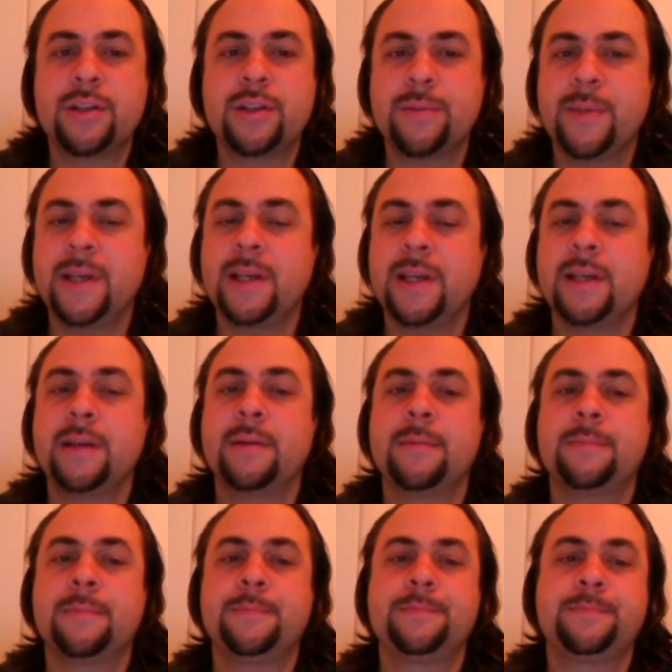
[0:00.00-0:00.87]
to me.
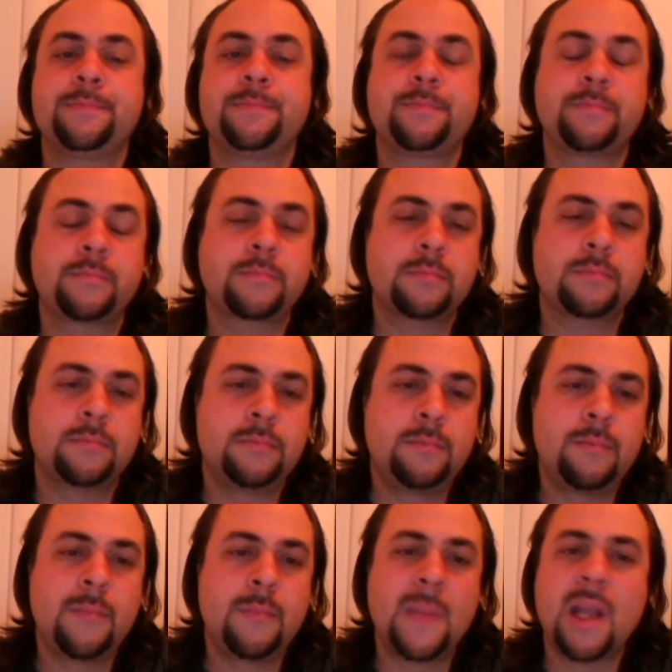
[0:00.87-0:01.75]

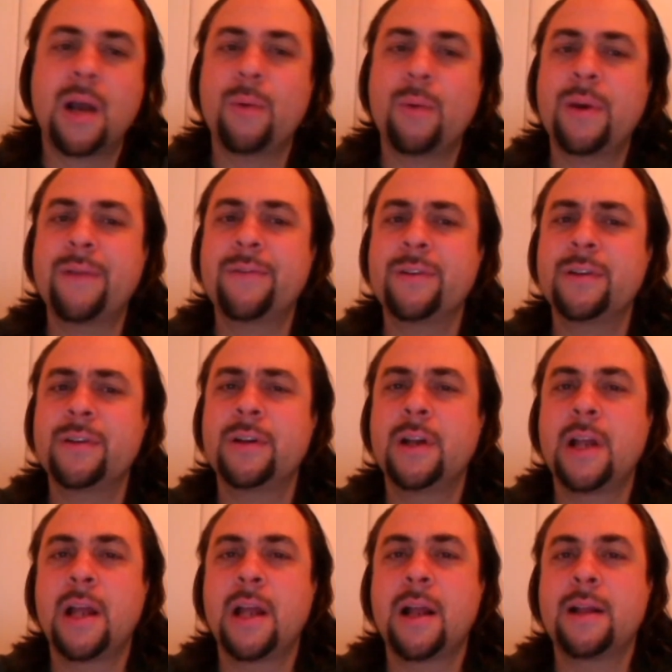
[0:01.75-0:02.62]
However,
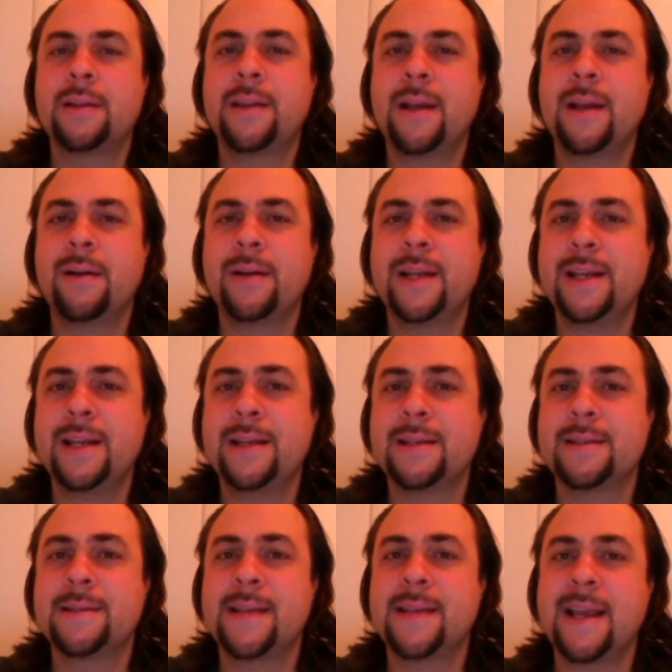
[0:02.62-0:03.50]
there
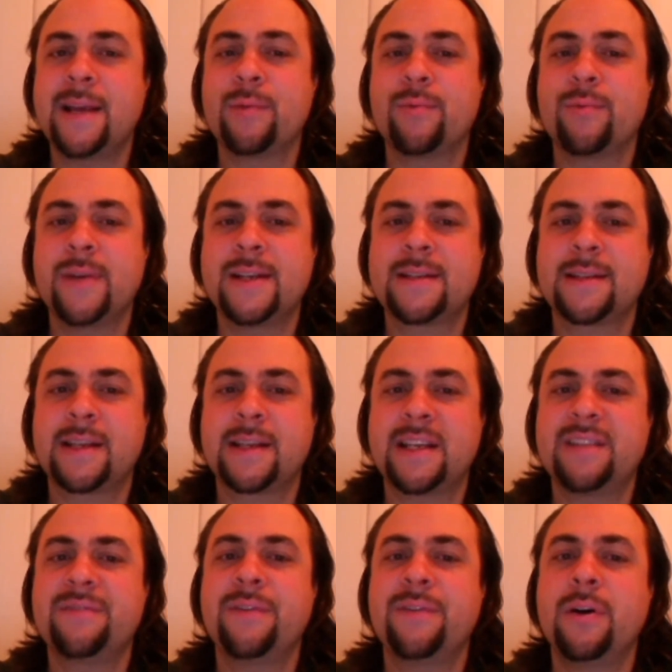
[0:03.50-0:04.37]
is a risk
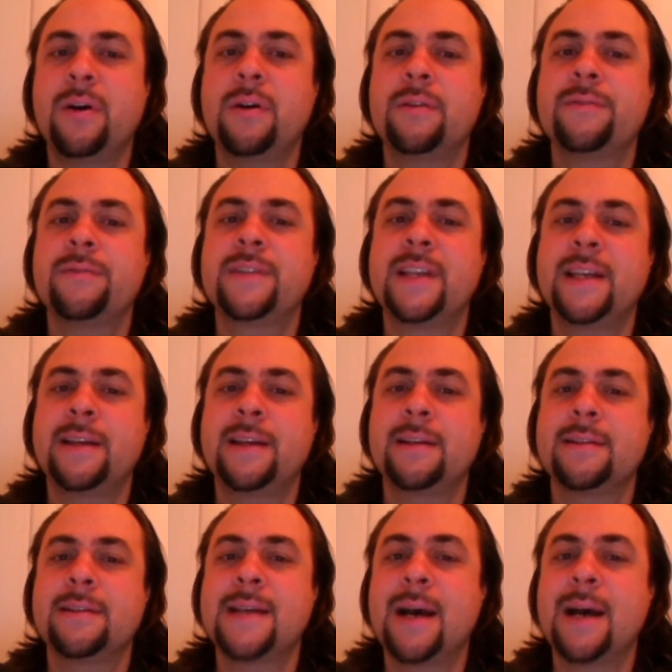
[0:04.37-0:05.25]
involved
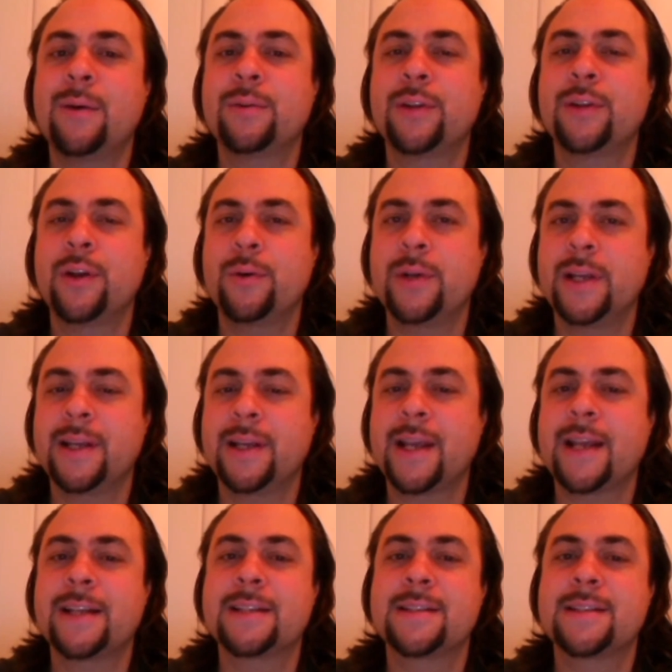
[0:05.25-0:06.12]
in downloading
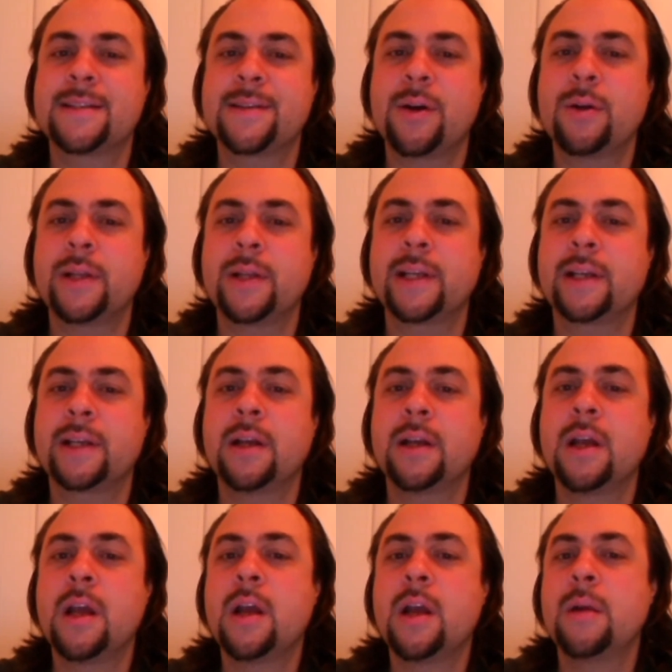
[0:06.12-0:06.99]
and installing
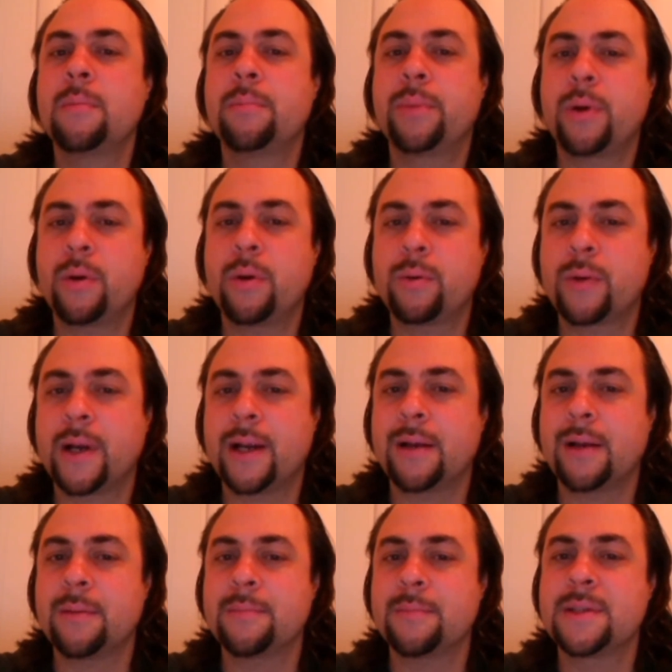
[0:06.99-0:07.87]

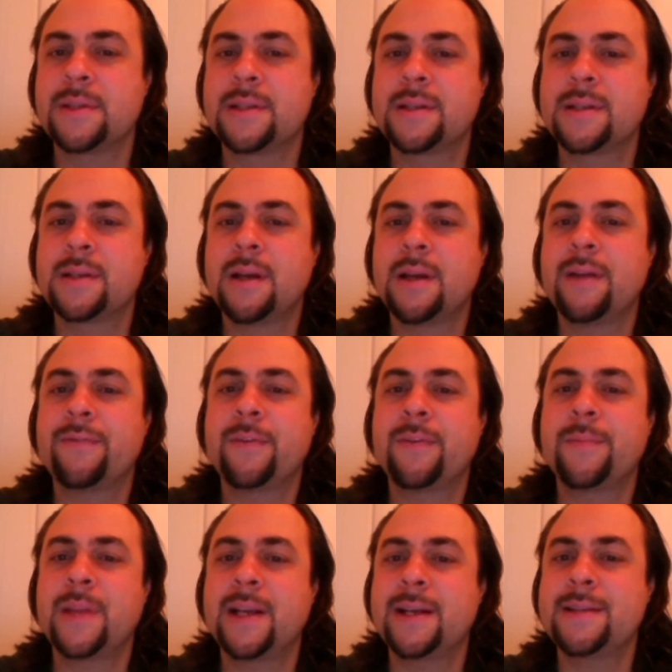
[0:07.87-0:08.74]
programs
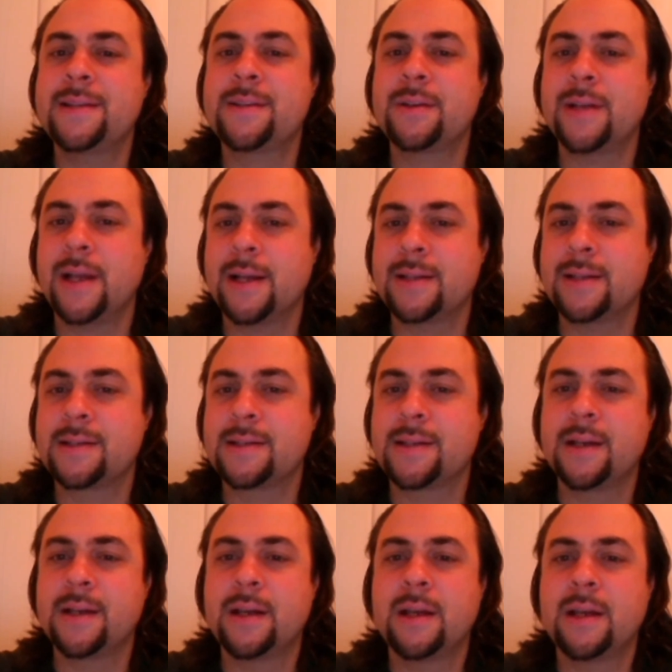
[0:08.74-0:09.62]
from the internet
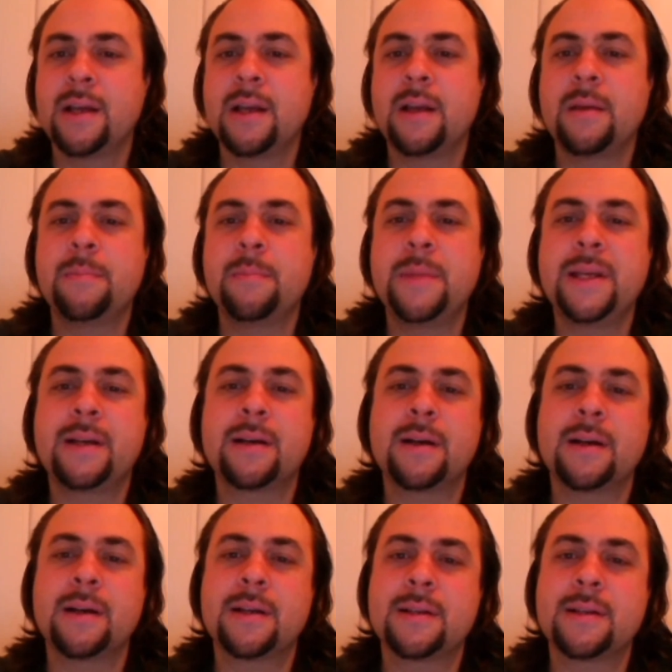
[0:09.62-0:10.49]

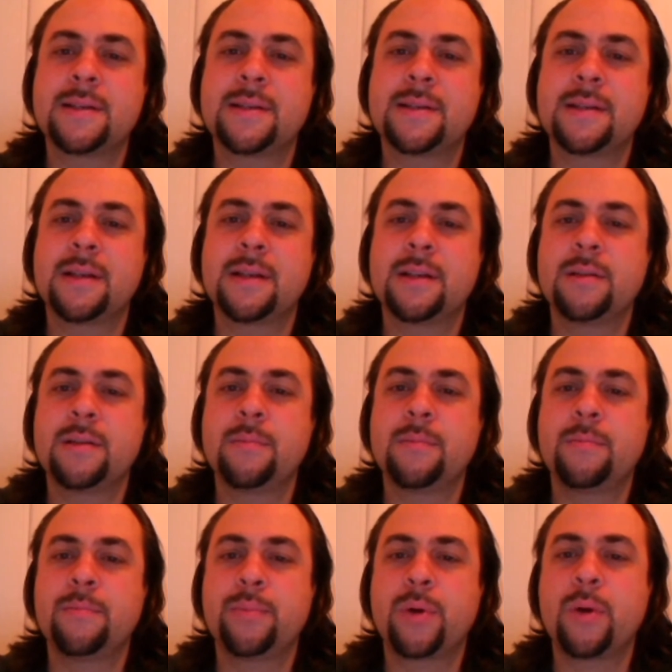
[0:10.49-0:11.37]
because
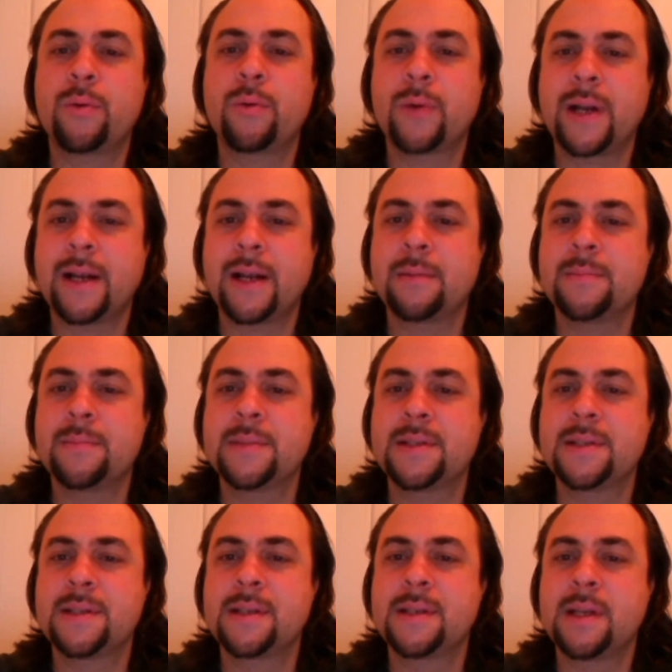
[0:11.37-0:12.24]

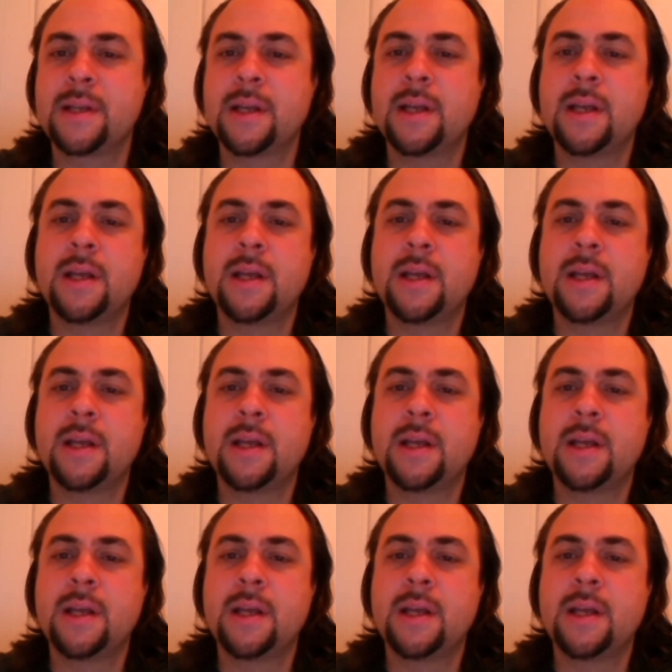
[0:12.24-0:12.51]
programs